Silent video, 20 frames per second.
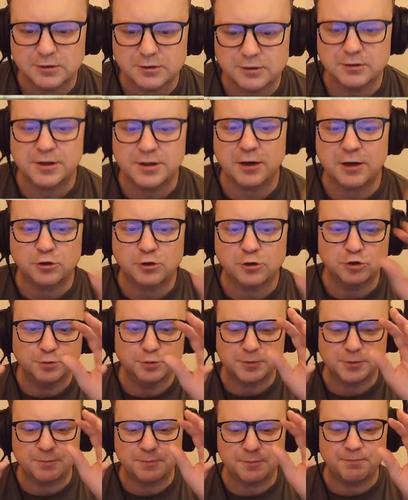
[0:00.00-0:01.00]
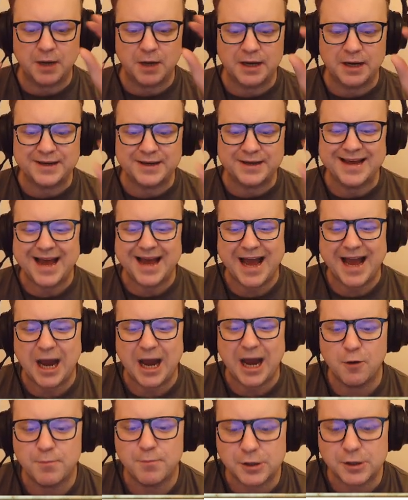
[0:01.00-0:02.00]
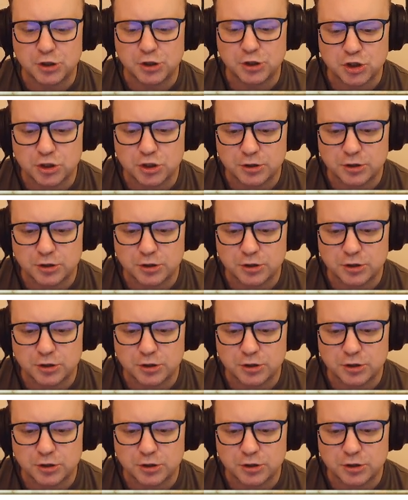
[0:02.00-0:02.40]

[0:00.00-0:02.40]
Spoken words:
They're grouped by how much